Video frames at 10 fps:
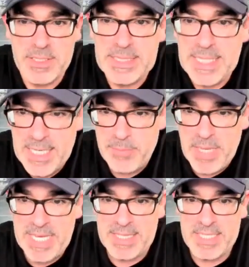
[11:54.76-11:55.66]
is not a
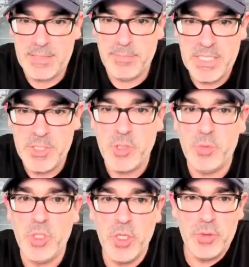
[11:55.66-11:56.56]
bad thing, because
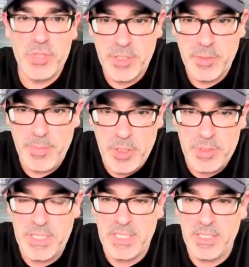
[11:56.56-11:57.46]
the
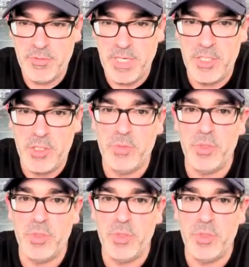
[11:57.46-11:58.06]
community, right?